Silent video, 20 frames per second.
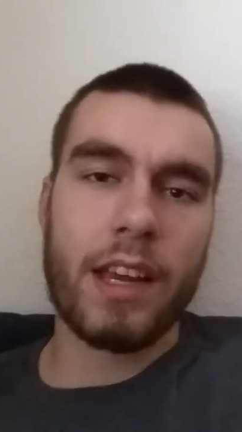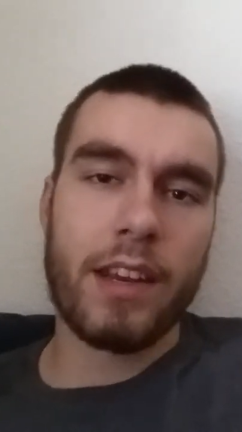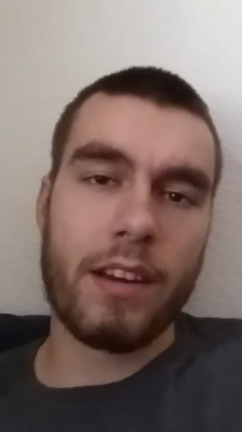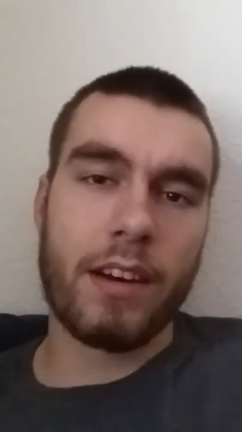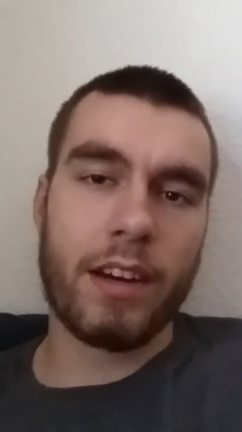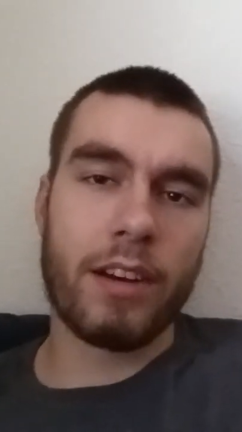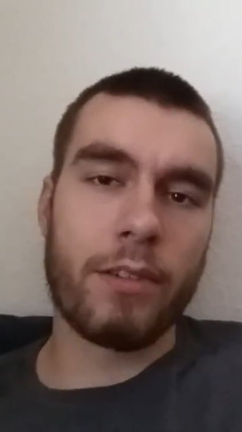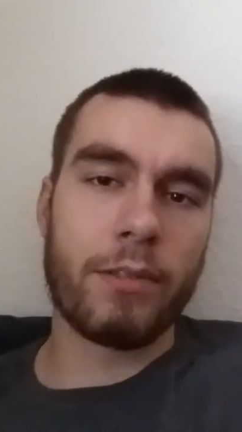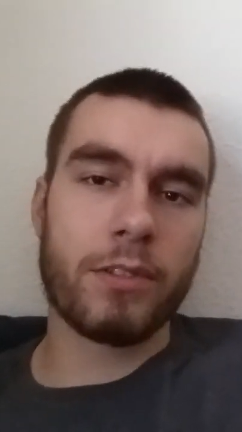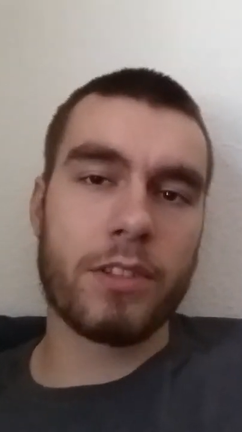
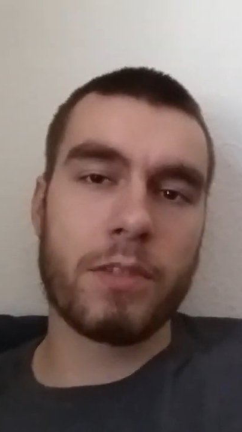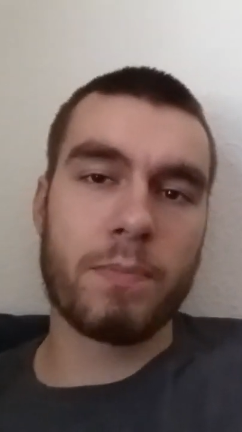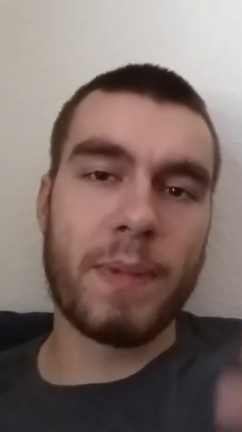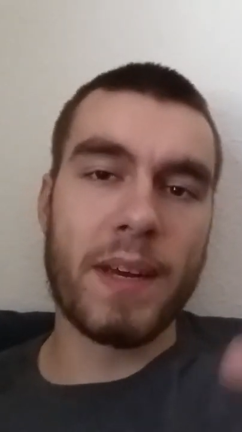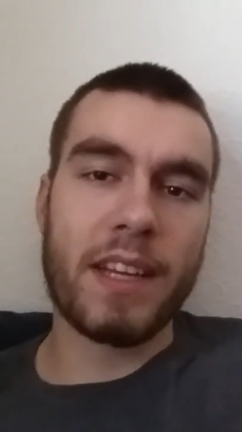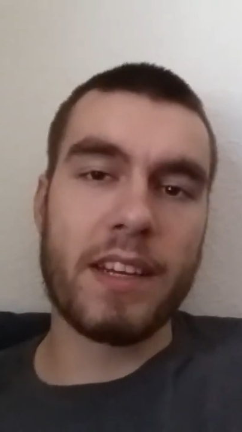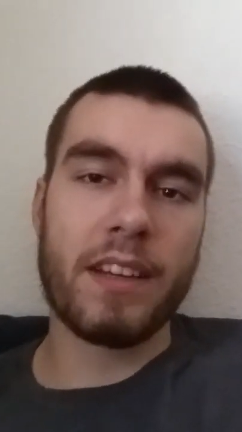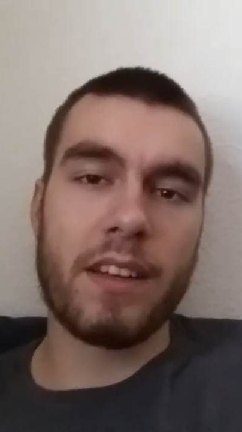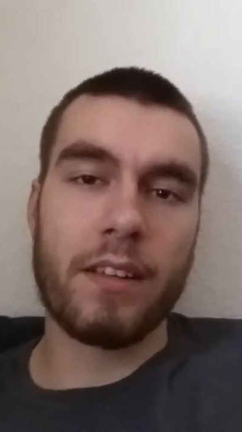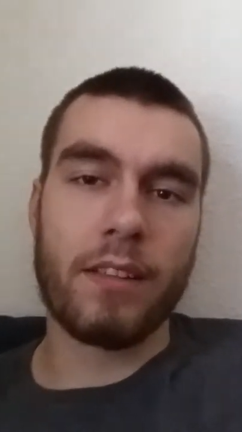Now, I don't
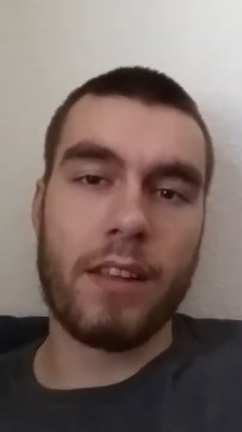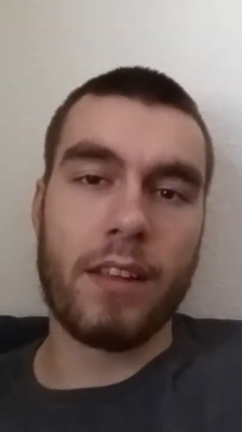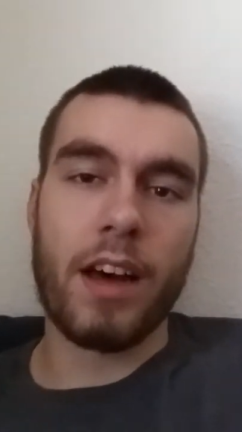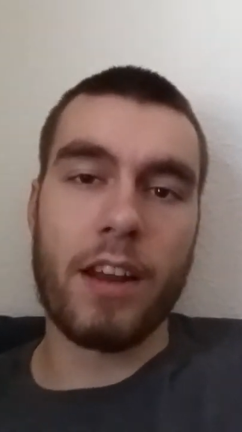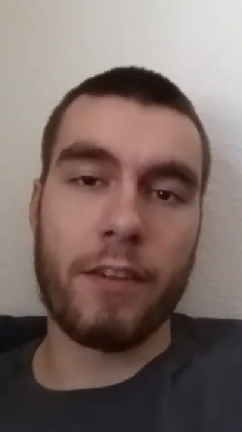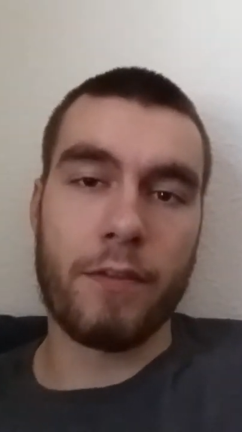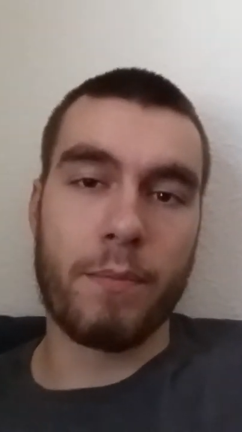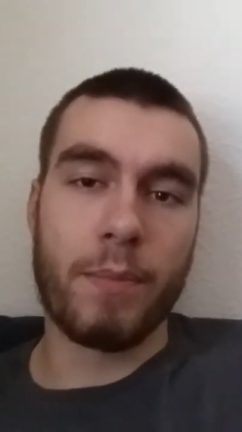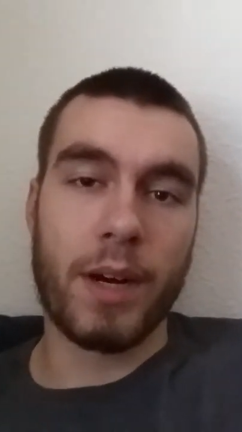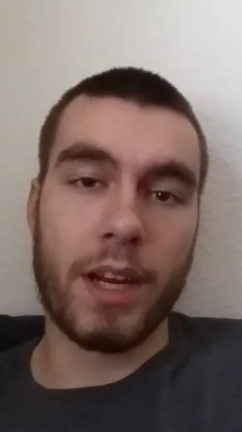spend a
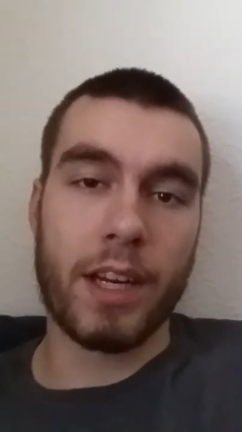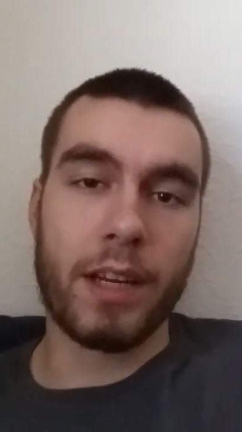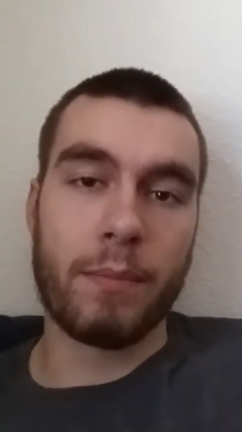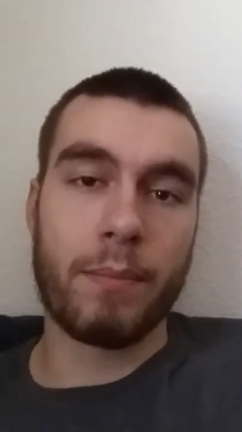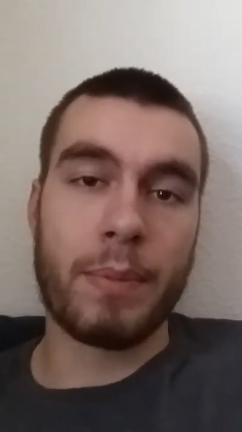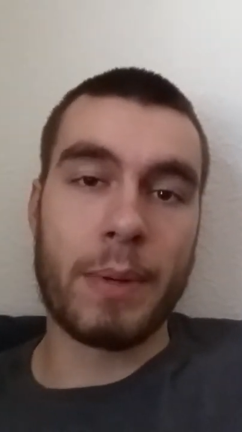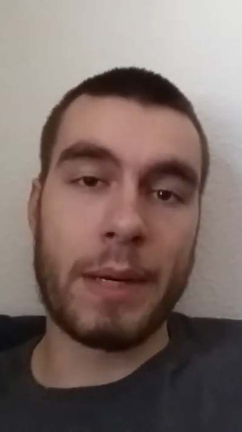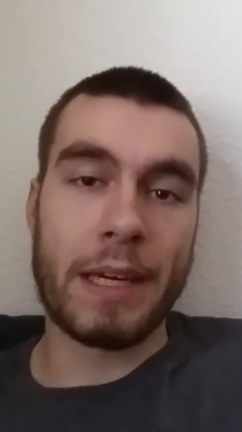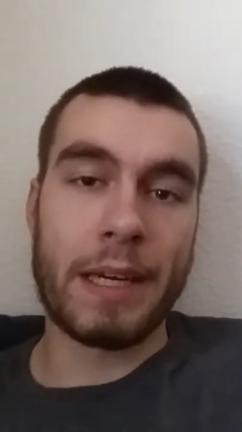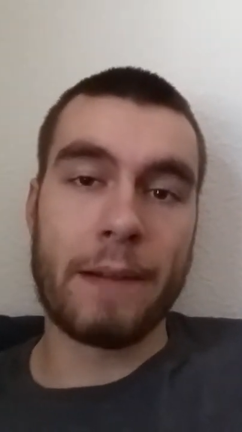lot of money,
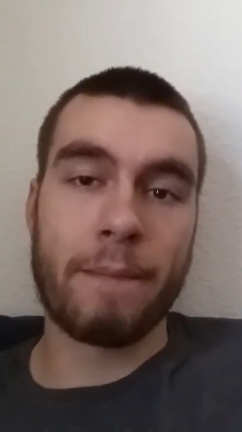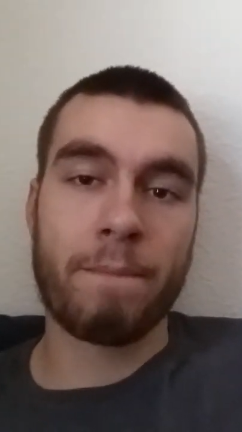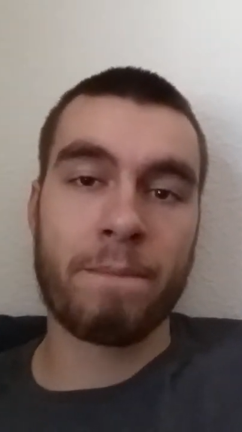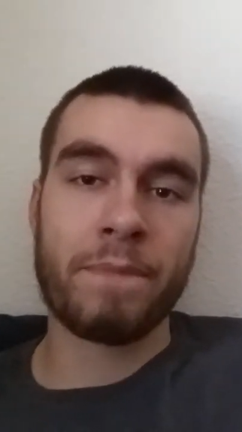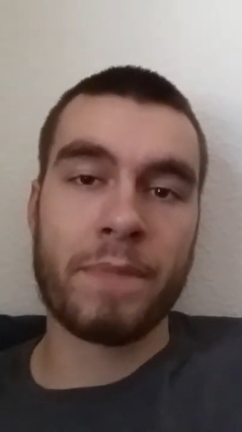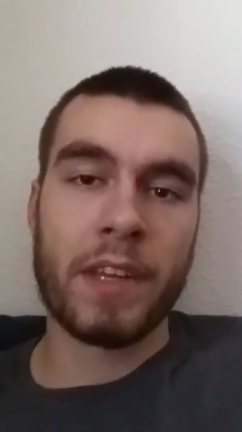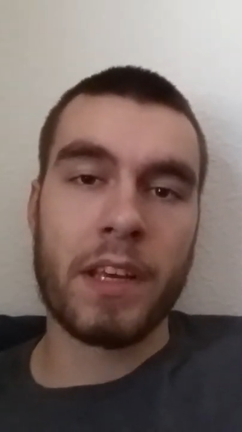but